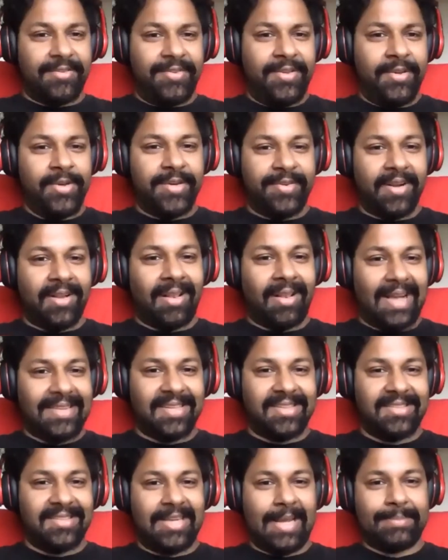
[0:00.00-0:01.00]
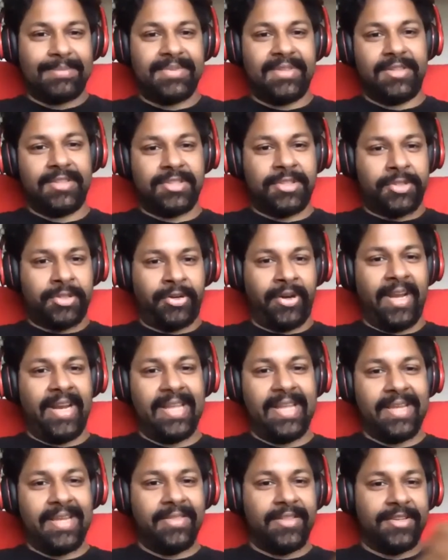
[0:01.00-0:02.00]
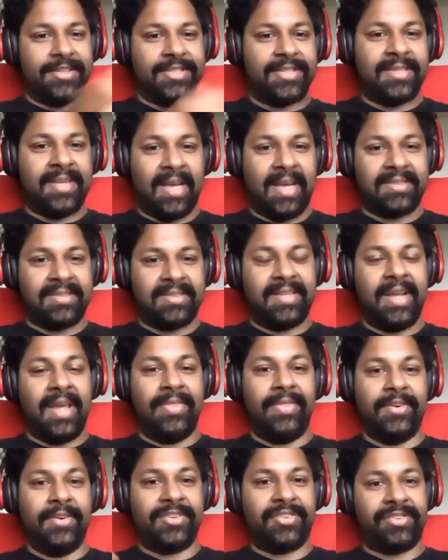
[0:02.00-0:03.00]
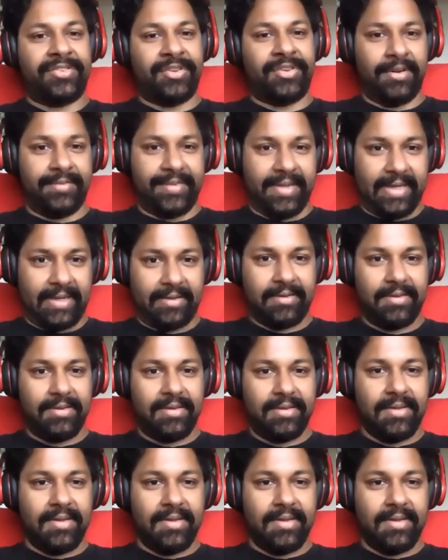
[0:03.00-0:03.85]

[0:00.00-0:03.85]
there's a few different classic steps. There's training, there's testing, and there's serving.